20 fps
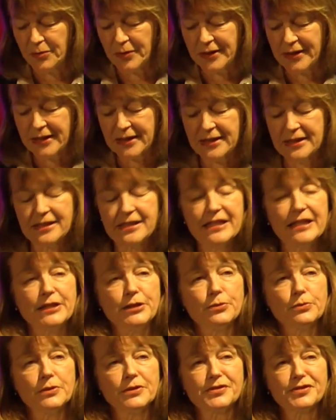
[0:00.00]
with the
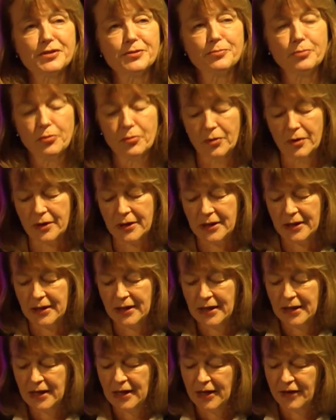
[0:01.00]
continual support
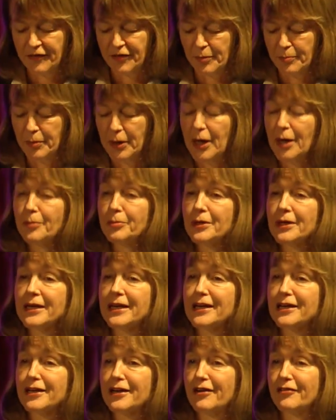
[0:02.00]
of the public
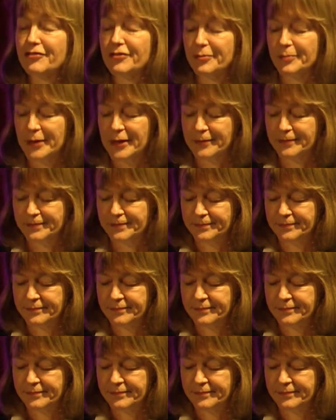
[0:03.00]
and government,